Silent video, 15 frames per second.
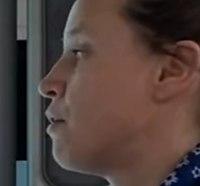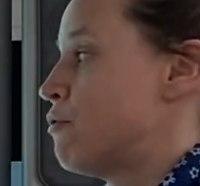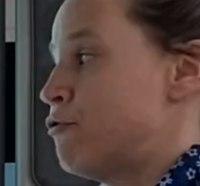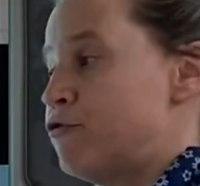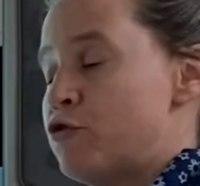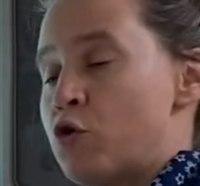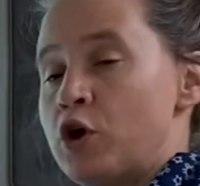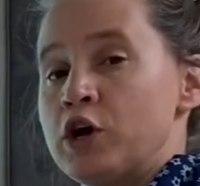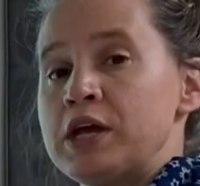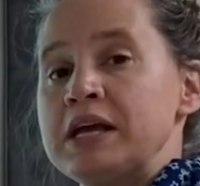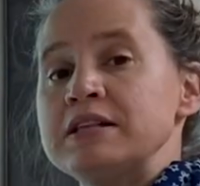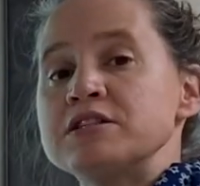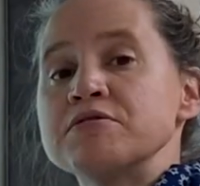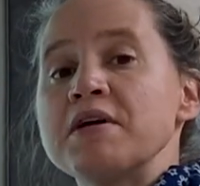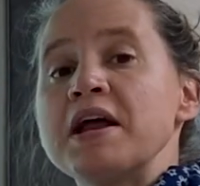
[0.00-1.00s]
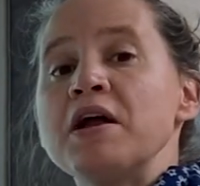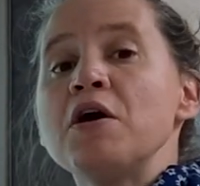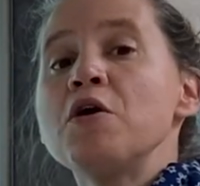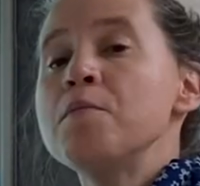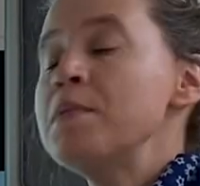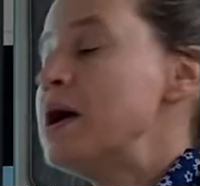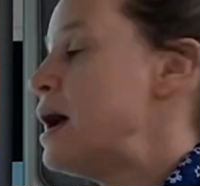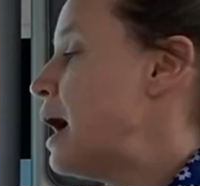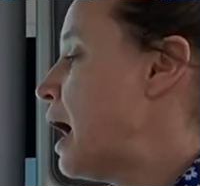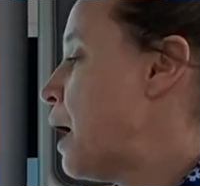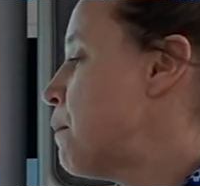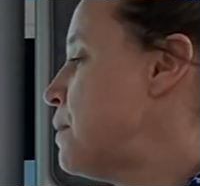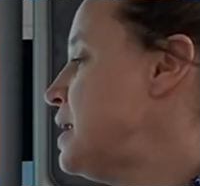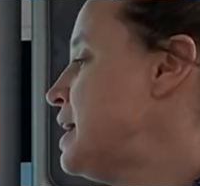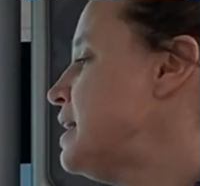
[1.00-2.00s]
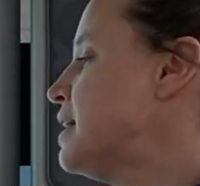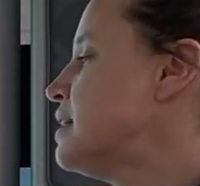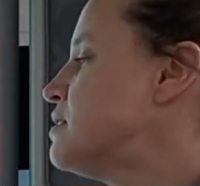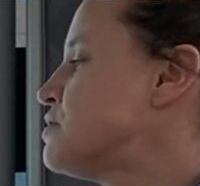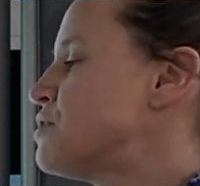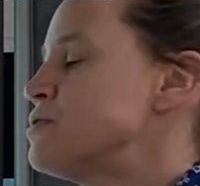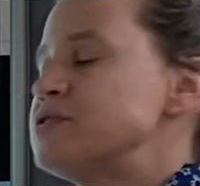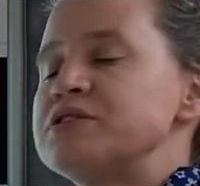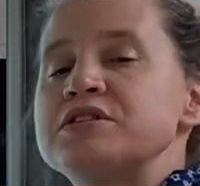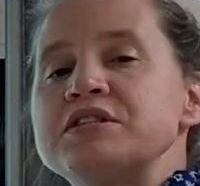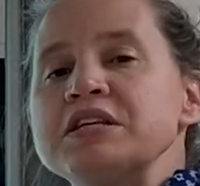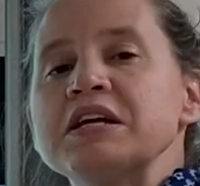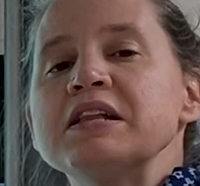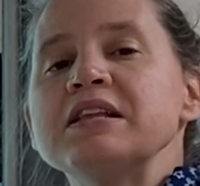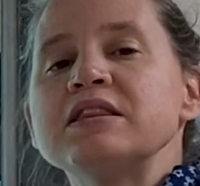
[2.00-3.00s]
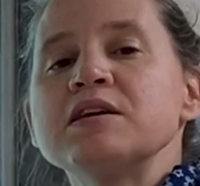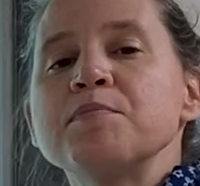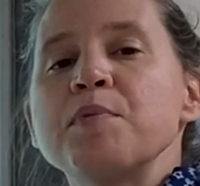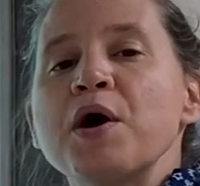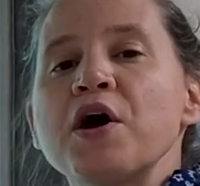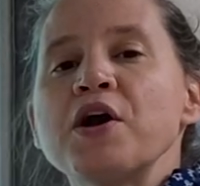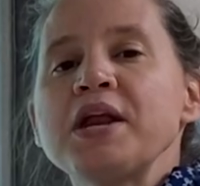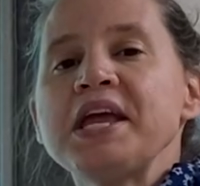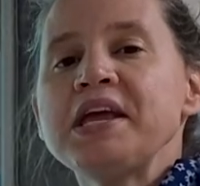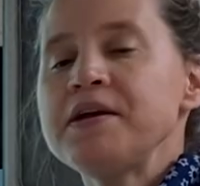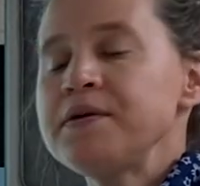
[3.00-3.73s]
4 kids are at home. How many kids are still at the party?